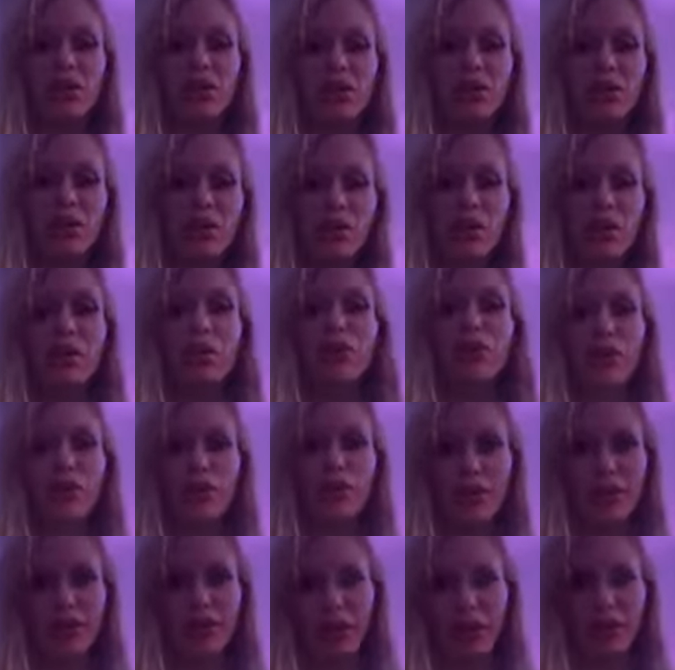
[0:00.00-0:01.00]
being more
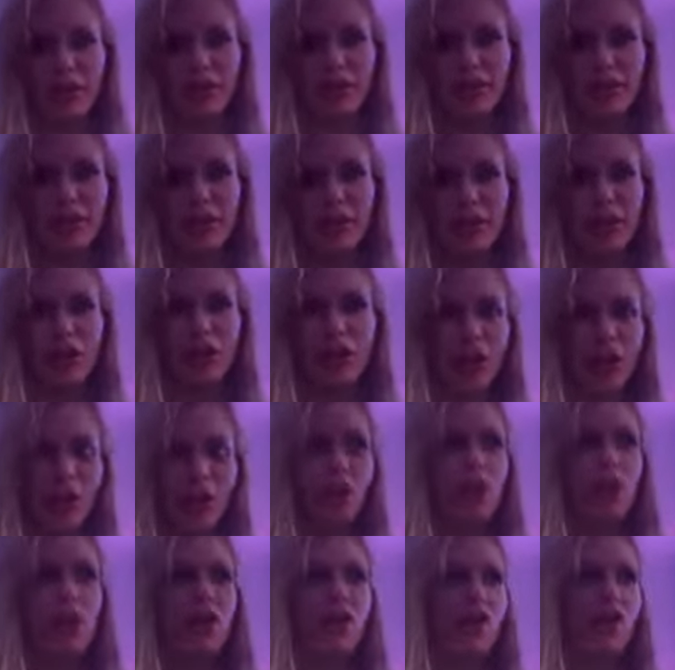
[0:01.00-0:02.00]
realistic,
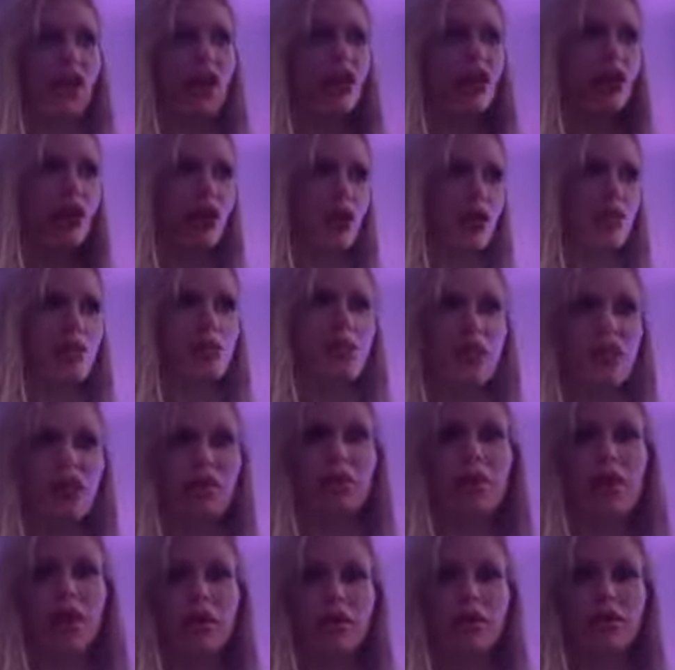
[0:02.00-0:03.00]
knowing that could be the
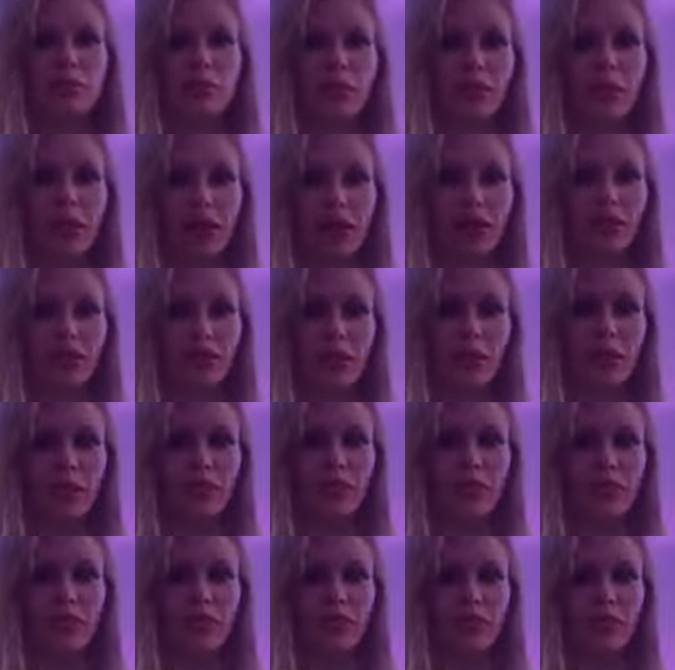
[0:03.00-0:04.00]
possible
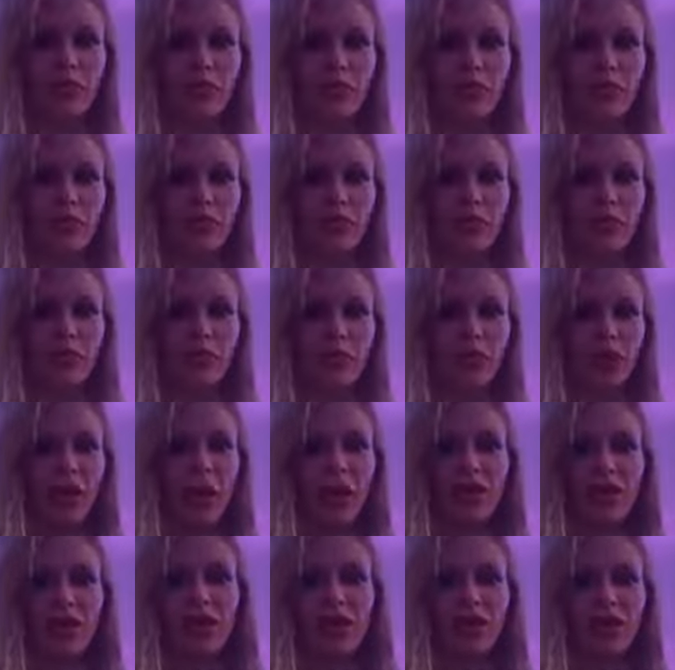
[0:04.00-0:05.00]
outcome.
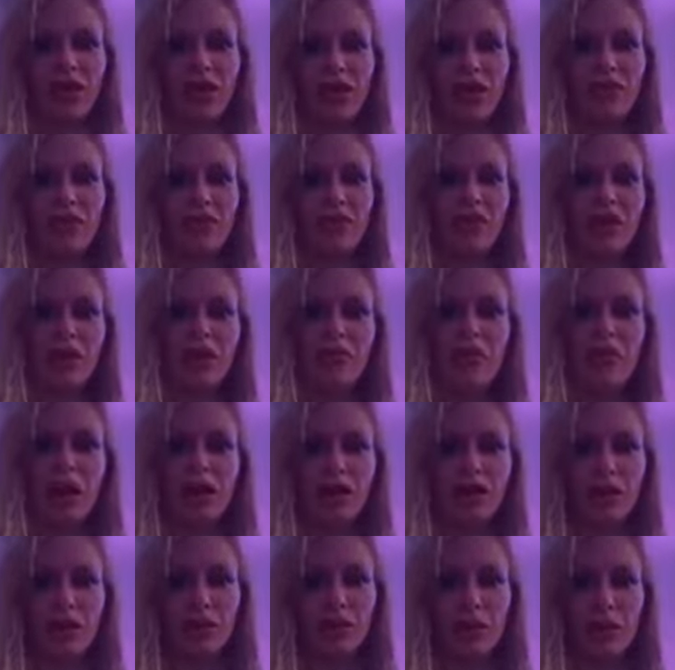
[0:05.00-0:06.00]
How do you physically and
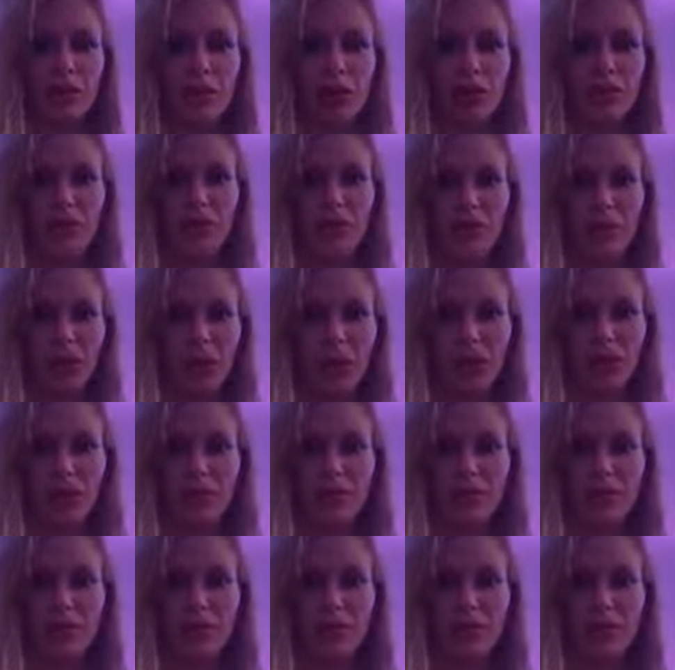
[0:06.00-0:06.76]
mentally prepare for that?